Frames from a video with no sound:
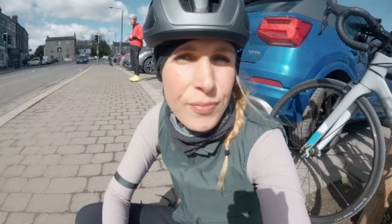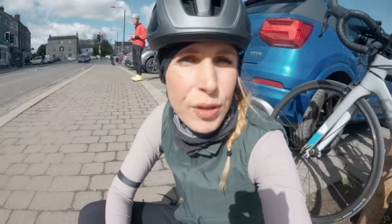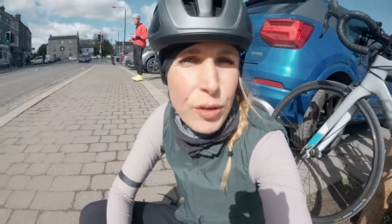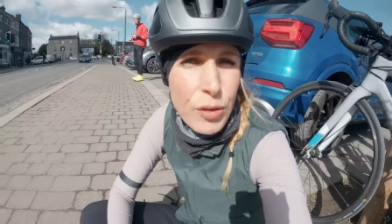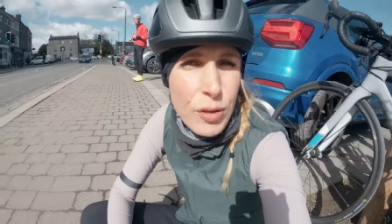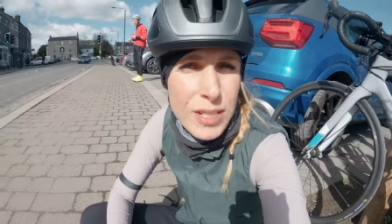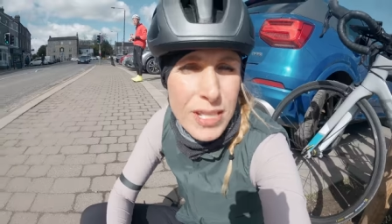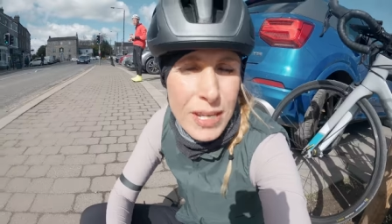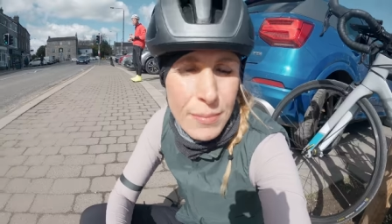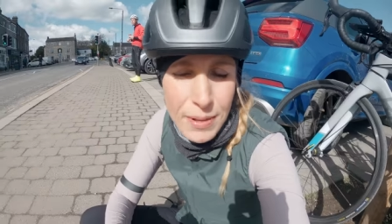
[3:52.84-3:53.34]

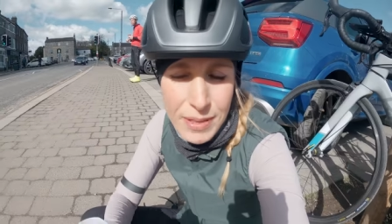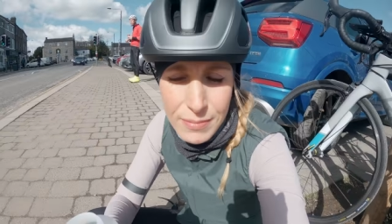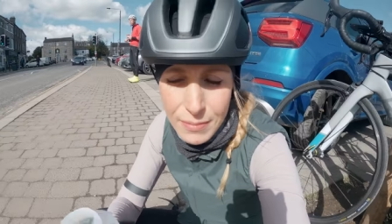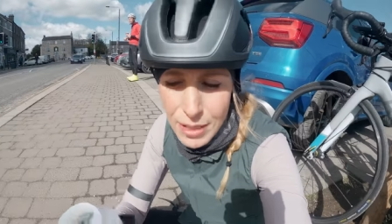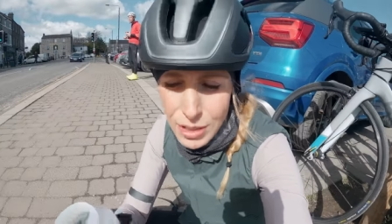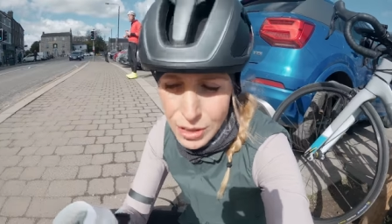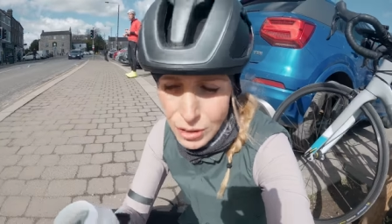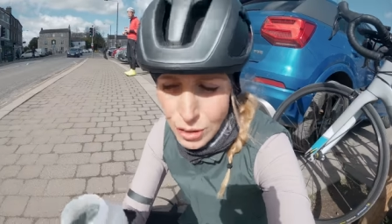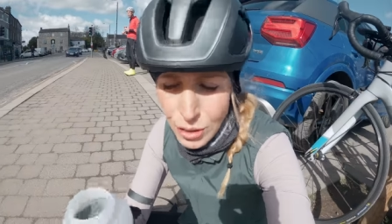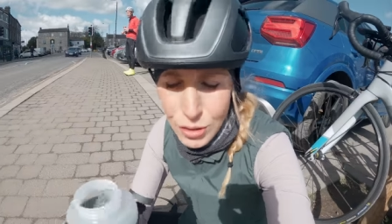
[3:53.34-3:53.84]
another tip is
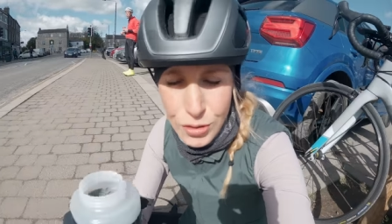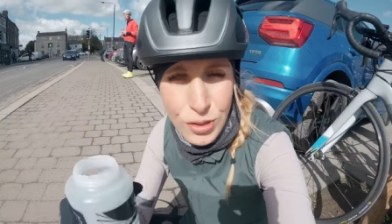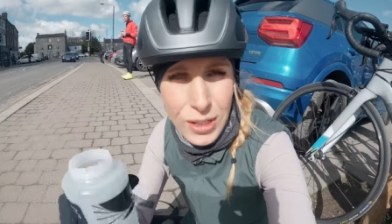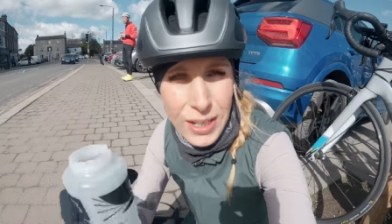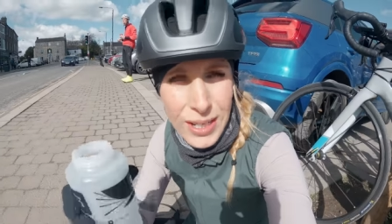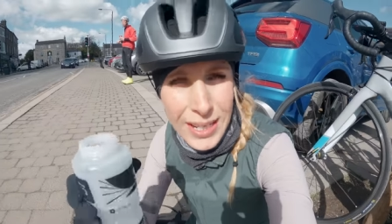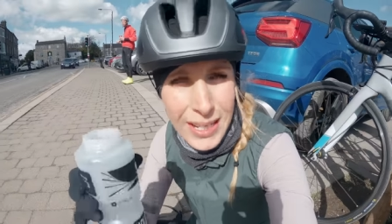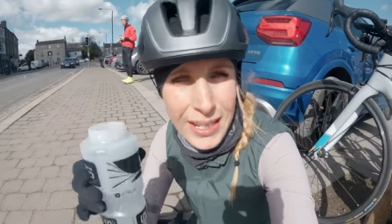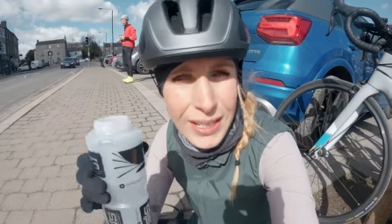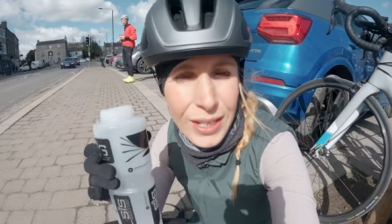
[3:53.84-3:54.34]
make sure you're
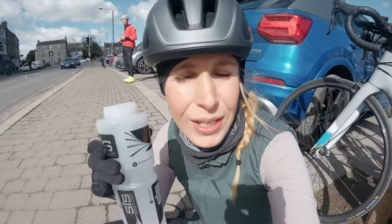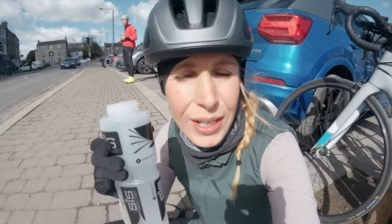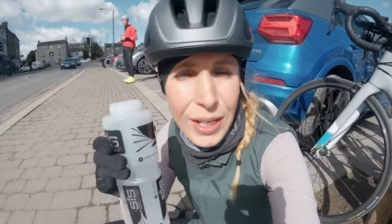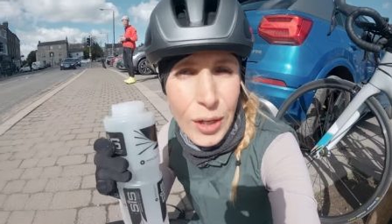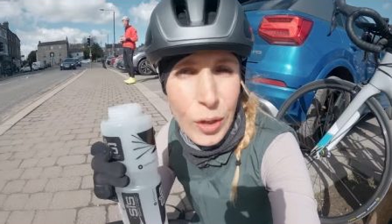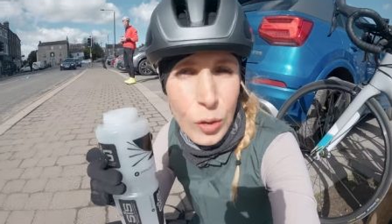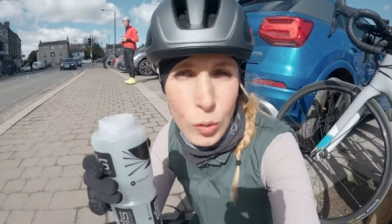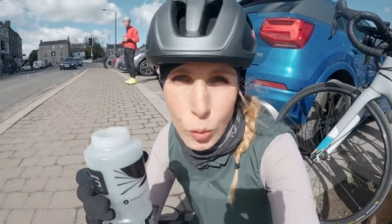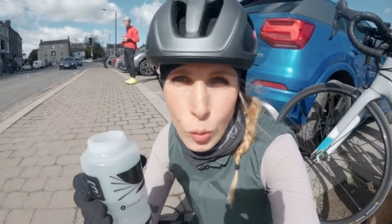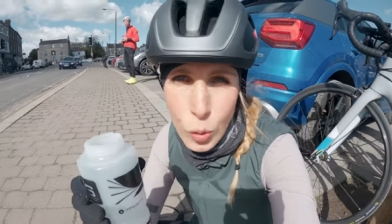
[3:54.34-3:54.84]
drinking
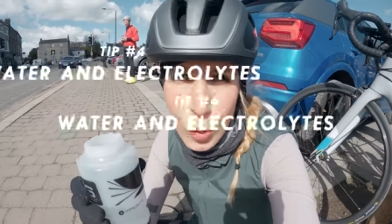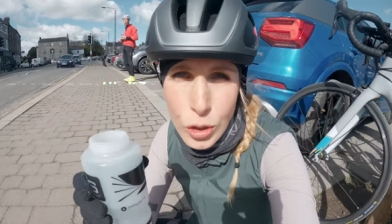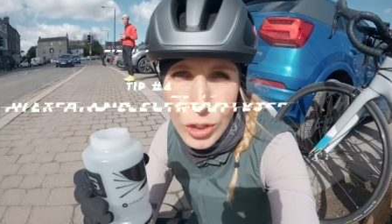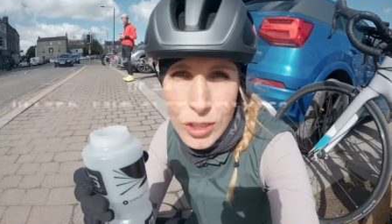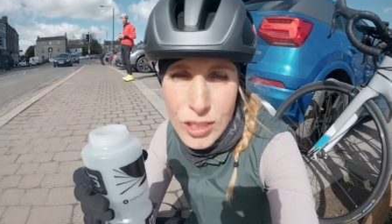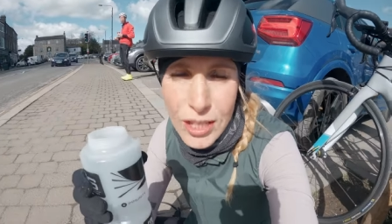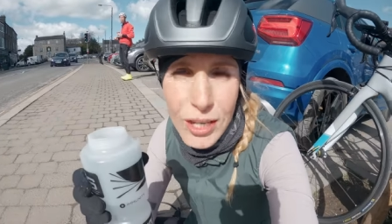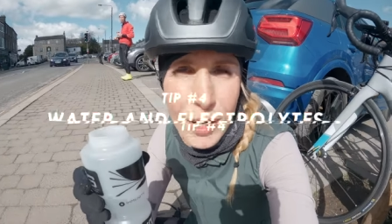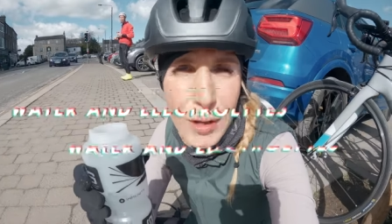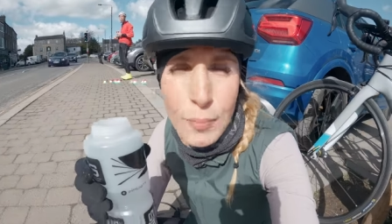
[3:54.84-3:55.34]

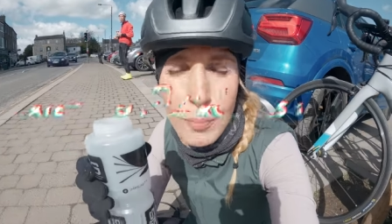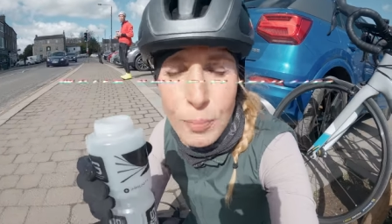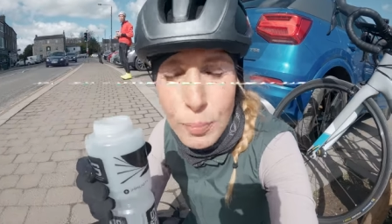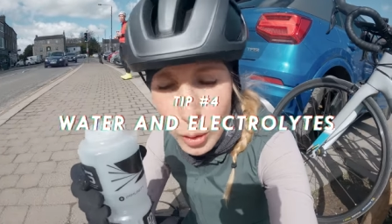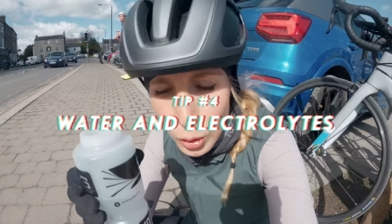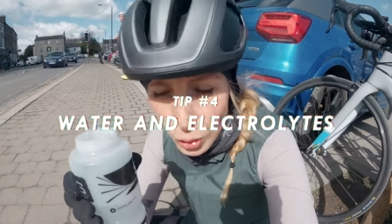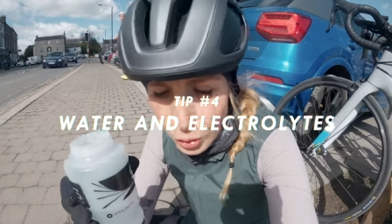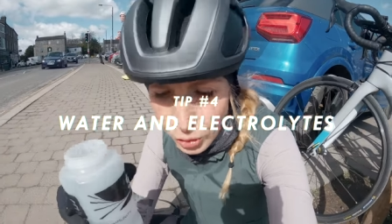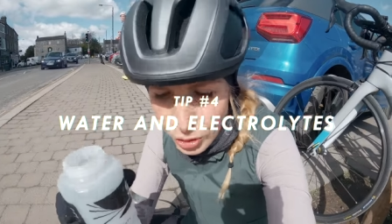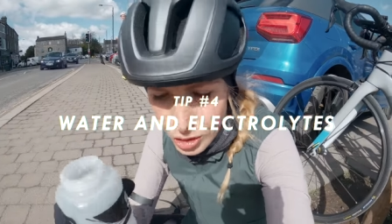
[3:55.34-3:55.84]
water,
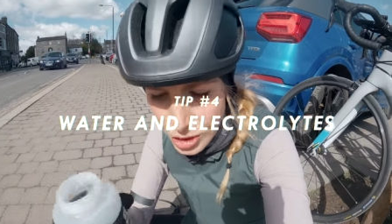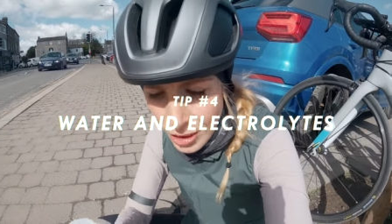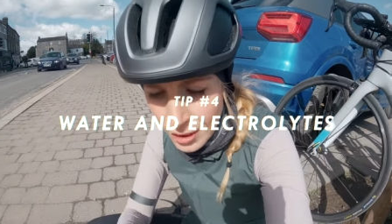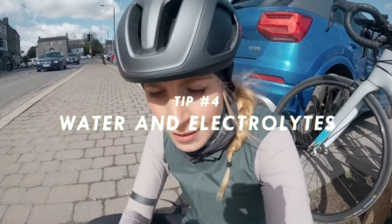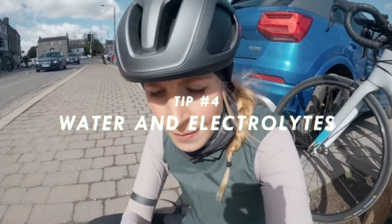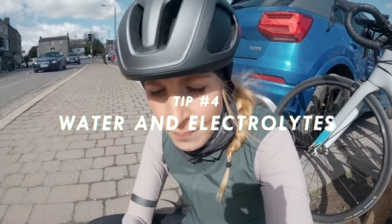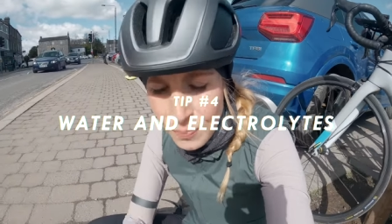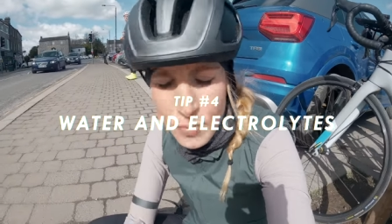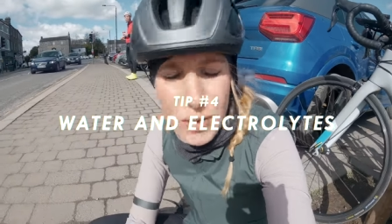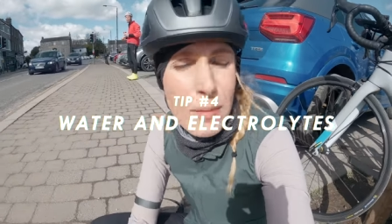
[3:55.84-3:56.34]
but
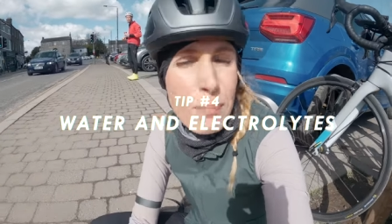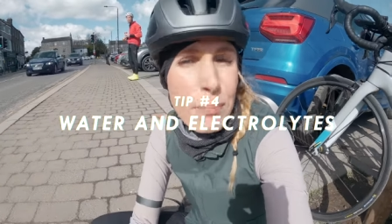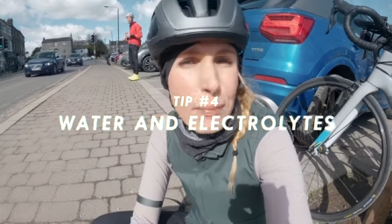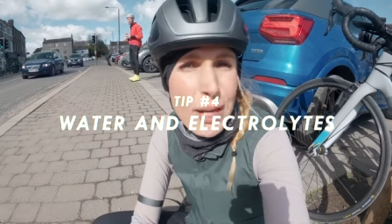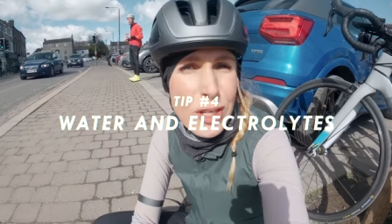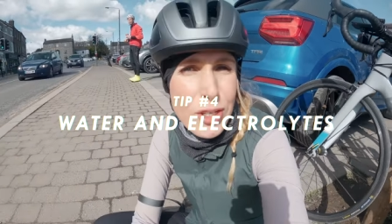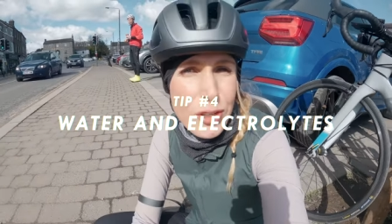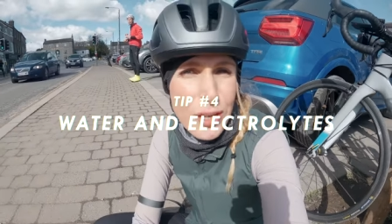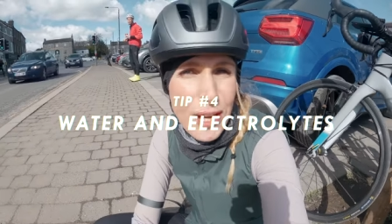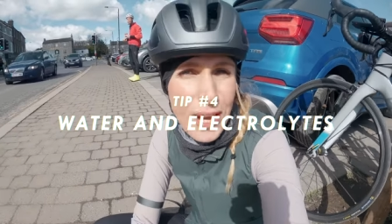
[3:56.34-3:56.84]

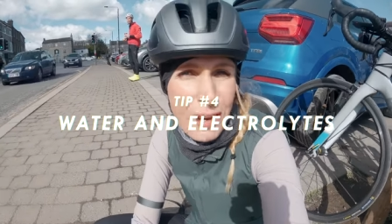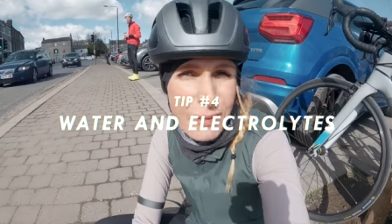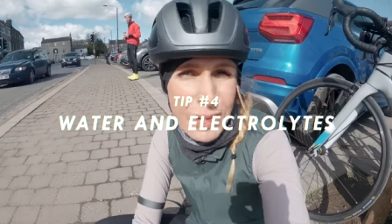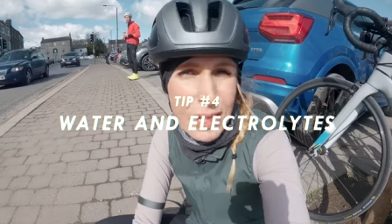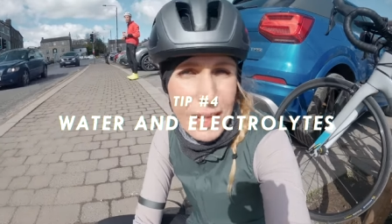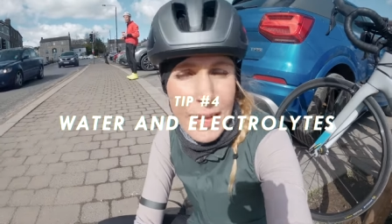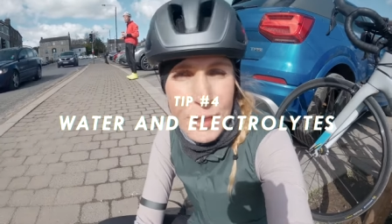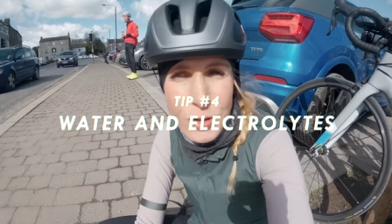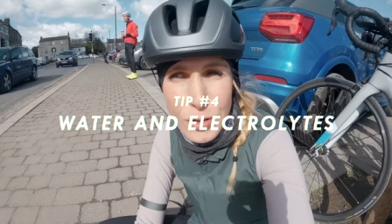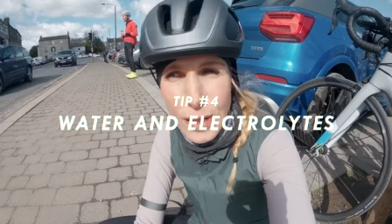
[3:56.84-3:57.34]
make sure you're having
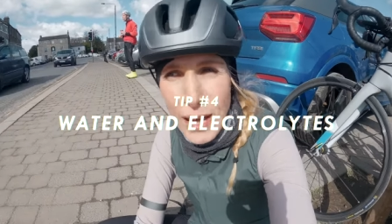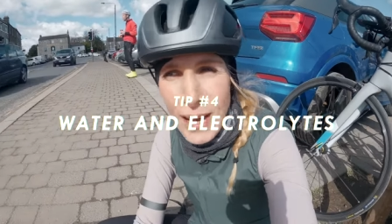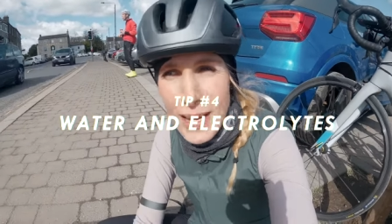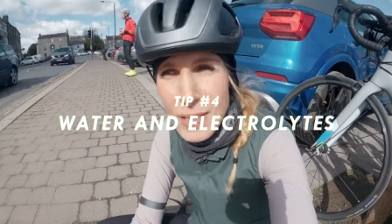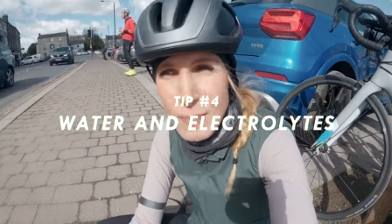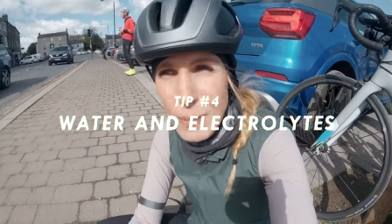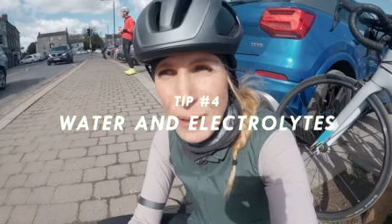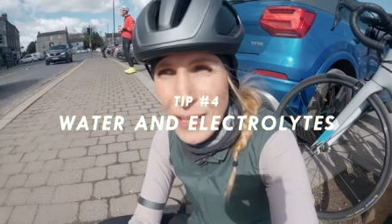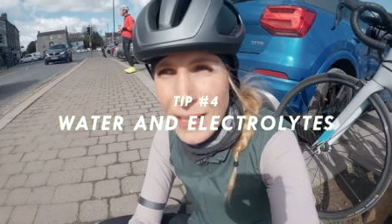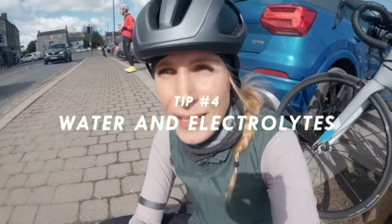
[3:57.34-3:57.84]

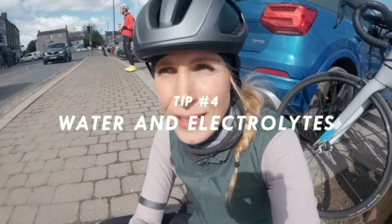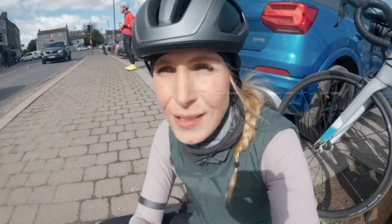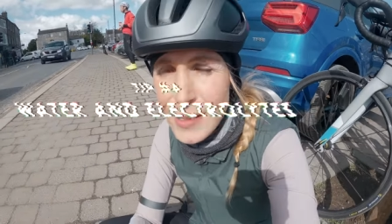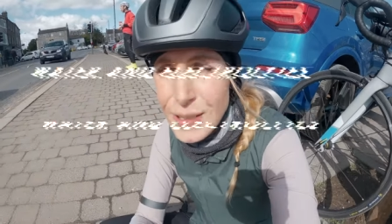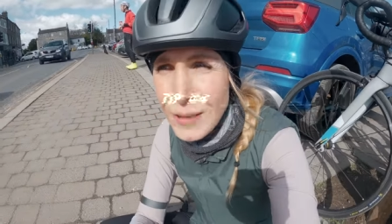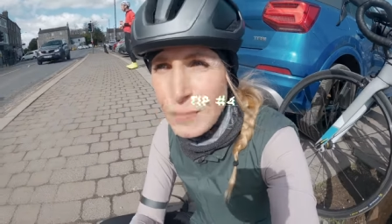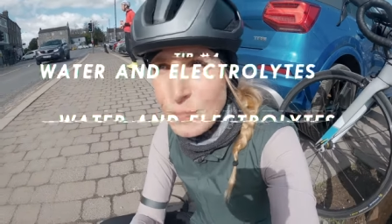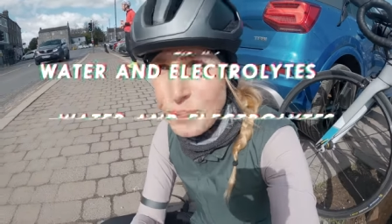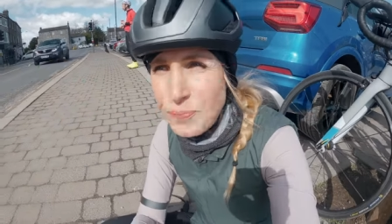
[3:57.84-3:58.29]
electrolytes because